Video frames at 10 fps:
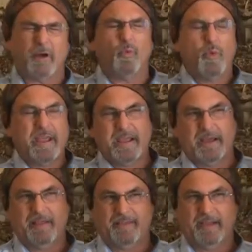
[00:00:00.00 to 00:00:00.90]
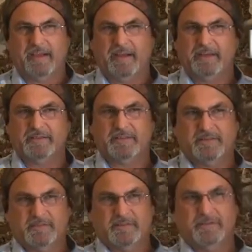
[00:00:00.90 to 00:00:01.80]
week, I think it is.
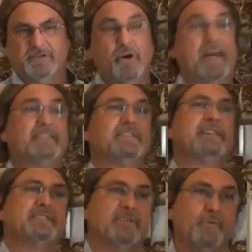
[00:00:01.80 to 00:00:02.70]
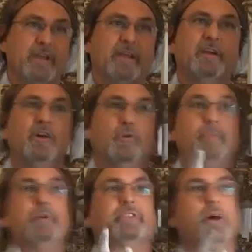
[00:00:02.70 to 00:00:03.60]
No, that's less than a week. We
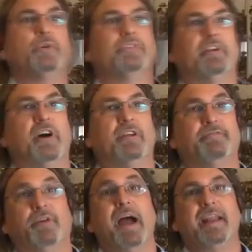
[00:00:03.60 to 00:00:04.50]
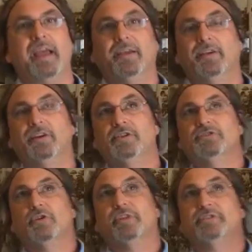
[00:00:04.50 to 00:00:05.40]
put those in on a Friday.
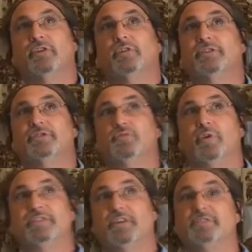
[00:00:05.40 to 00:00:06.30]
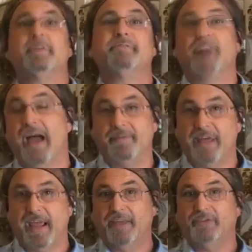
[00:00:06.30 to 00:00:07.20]
So this is Wednesday. It's been 5
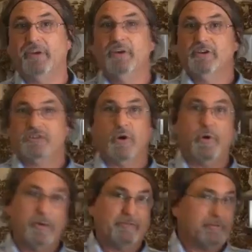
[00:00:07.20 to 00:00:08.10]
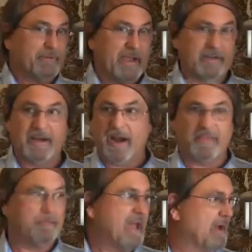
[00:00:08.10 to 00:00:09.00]
days. So we went from taking it out
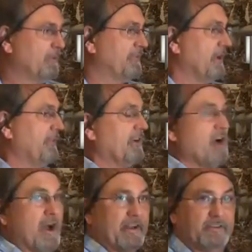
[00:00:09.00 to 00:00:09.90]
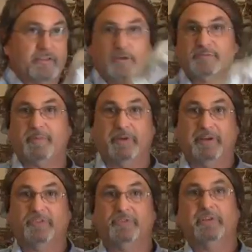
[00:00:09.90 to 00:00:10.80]
of the bag with nothing on it to those
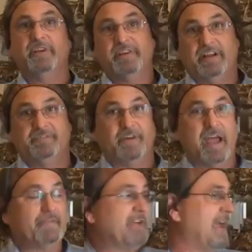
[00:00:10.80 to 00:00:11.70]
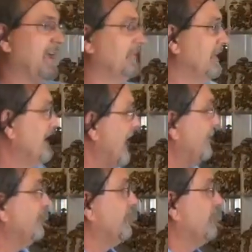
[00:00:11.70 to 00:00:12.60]
pins in 5 days, and this